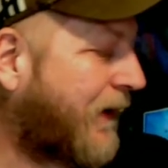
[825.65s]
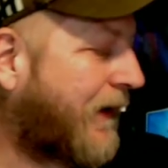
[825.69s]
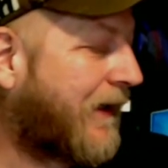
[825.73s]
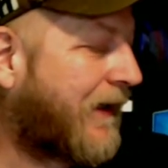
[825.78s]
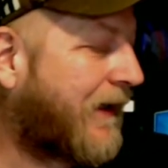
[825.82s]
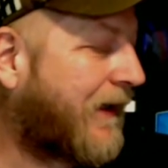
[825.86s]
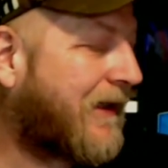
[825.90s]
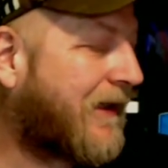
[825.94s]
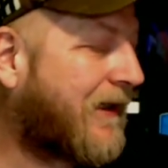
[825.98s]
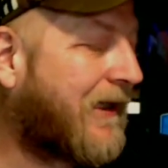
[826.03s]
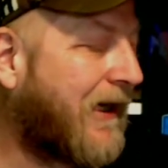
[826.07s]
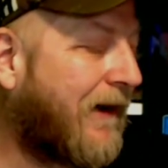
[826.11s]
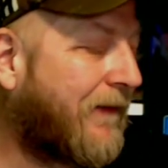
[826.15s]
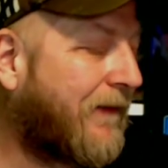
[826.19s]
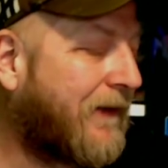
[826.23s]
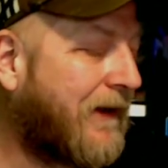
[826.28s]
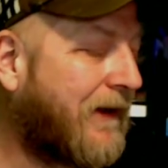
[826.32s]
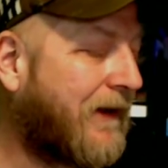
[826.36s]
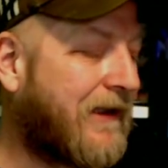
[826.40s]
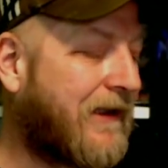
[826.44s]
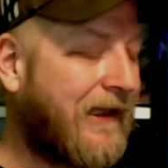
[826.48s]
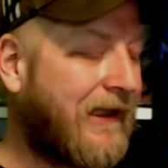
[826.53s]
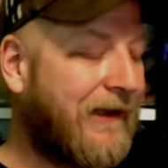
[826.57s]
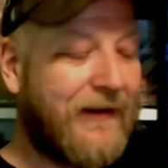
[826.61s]
into stuff
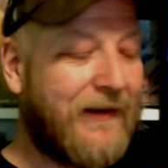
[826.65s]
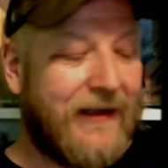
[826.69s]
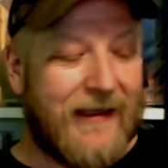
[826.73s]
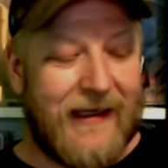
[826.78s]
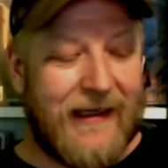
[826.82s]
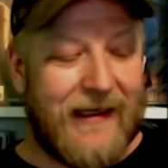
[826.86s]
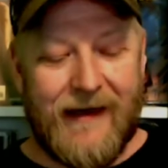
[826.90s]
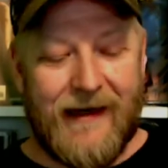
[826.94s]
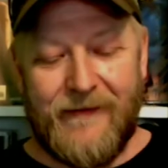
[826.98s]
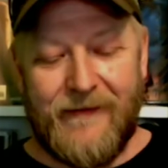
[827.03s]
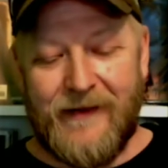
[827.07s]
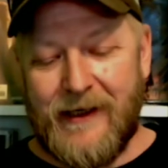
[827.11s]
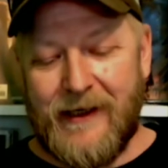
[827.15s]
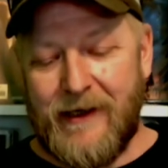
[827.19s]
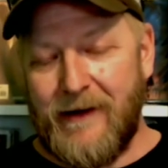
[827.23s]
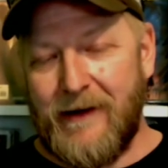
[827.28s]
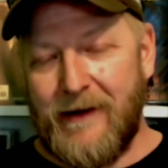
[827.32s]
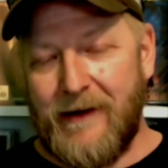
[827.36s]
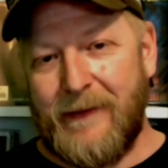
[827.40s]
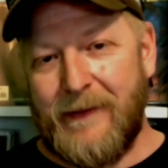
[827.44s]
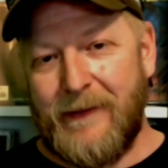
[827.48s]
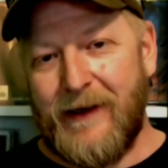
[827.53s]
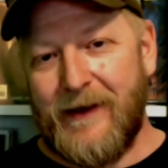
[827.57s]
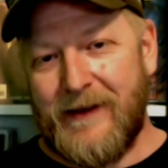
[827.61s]
that seems to have their
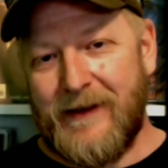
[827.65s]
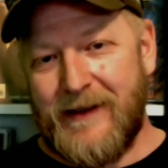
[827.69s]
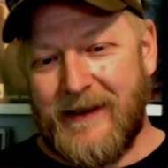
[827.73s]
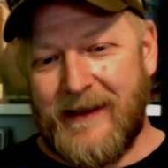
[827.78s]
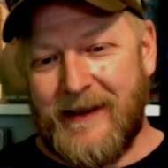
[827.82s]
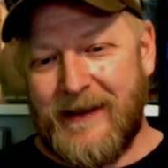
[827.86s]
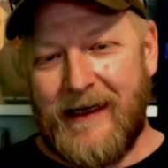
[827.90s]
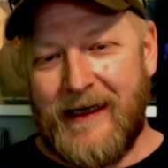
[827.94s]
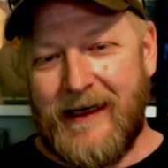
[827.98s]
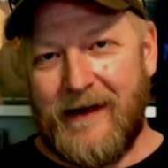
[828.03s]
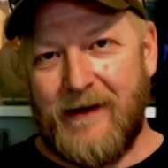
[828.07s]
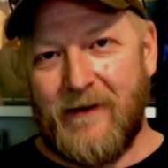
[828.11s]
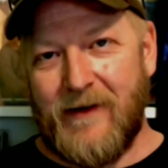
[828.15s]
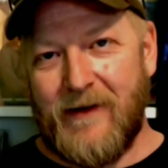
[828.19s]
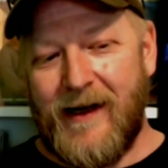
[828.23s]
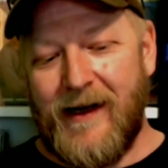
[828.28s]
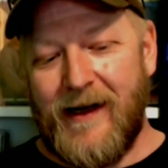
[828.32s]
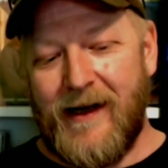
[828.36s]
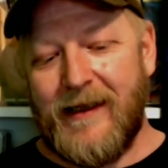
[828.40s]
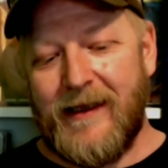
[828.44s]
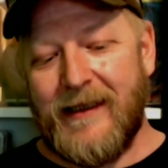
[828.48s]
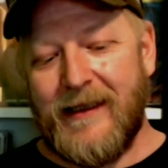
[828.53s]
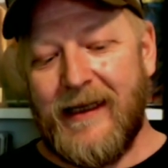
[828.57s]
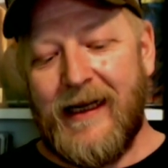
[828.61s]
appearances getting a
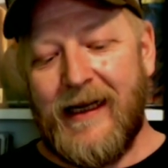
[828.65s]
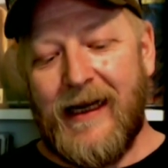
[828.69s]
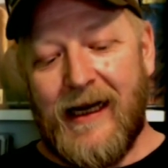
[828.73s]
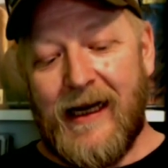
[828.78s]
rise,